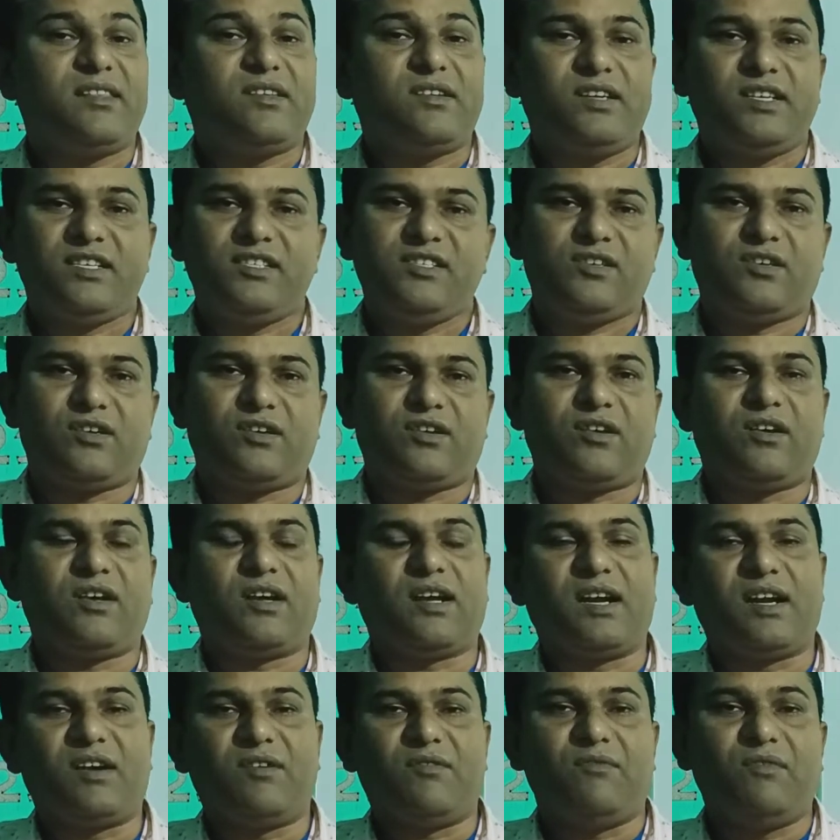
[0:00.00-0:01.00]
result
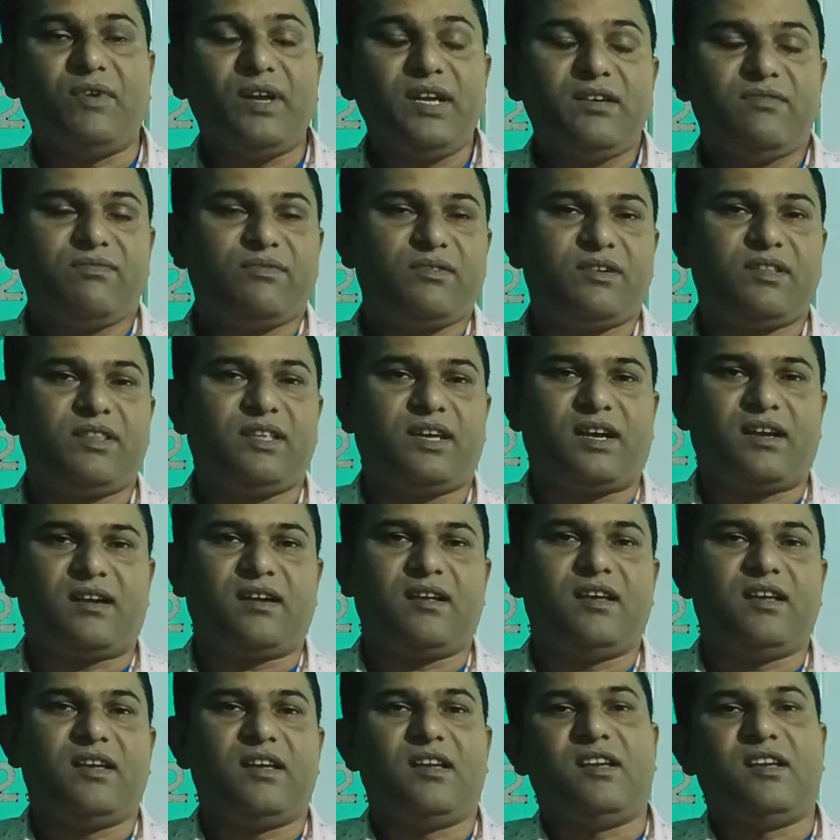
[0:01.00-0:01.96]
and wait for that.